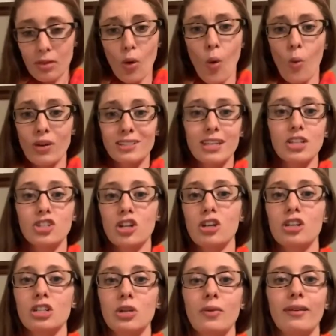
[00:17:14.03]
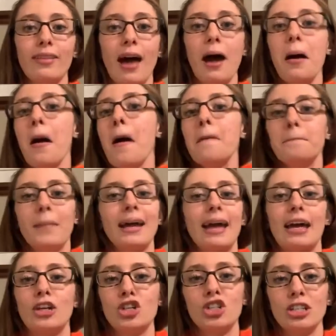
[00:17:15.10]
Once I started doing that, my
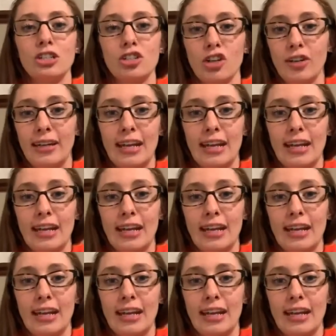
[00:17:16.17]
energy started